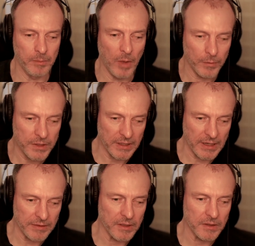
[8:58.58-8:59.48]
Obviously,
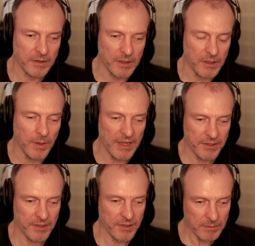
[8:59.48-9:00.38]
in the
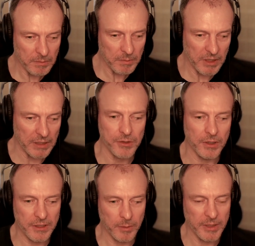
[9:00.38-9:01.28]
US, things are a
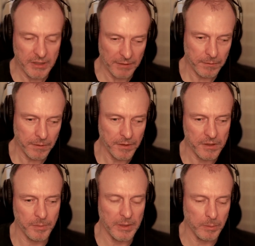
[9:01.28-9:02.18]
little bit different. There's
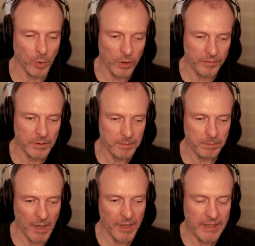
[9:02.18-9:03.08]
a bit more of a
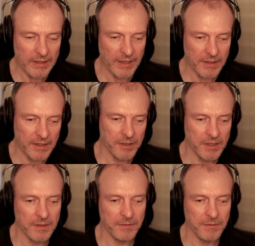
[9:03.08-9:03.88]
market-led initiative,